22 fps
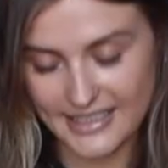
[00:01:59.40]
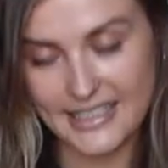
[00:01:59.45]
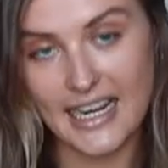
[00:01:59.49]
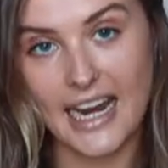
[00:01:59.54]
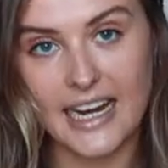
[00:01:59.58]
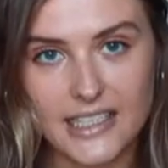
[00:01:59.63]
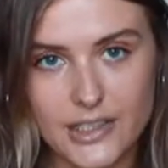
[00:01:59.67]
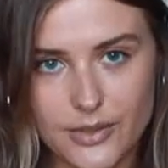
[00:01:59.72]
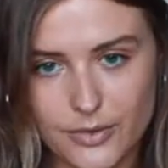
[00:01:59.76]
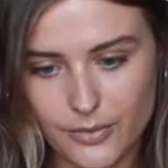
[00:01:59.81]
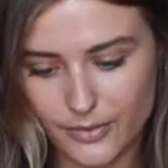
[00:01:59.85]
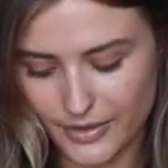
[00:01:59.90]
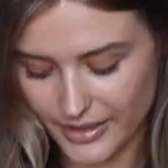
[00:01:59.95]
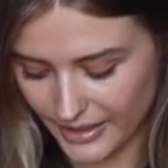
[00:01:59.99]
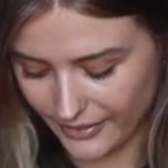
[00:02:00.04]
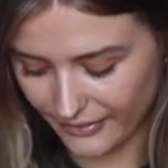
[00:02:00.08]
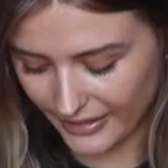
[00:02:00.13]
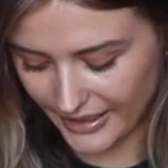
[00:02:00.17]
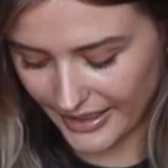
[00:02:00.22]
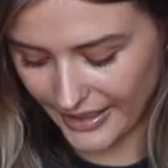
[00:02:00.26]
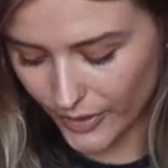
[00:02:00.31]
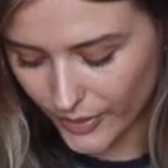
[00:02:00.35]
and it tastes
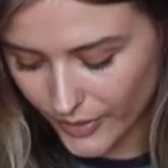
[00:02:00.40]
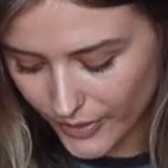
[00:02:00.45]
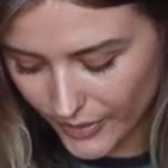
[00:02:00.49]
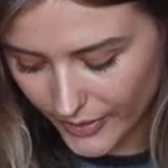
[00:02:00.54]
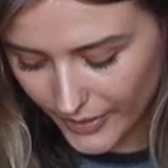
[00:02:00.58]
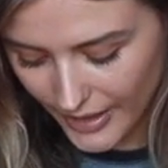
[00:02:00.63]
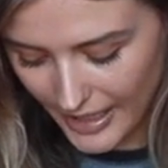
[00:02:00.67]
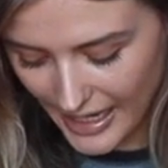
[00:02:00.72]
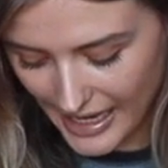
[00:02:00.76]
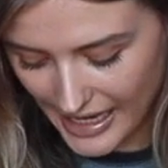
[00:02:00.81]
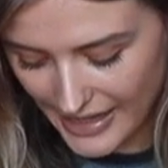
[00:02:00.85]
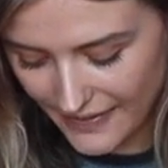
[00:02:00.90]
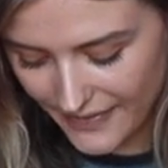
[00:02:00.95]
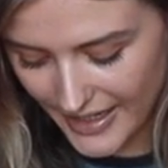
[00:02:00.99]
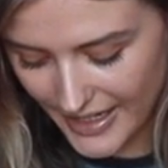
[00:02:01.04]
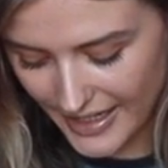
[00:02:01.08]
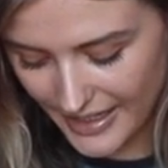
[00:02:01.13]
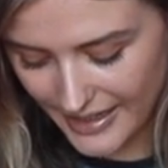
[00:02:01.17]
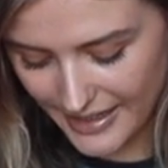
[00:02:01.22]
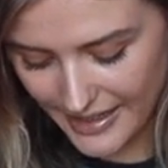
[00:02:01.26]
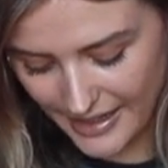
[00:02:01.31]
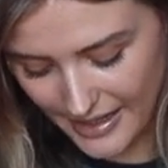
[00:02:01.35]
really, really good. And
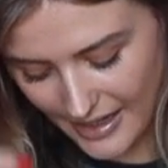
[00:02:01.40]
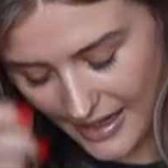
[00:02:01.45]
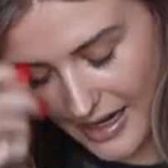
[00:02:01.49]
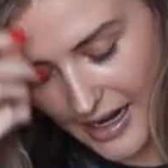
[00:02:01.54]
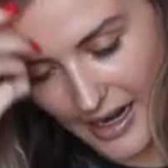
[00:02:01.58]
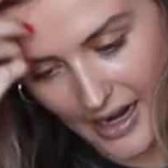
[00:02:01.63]
then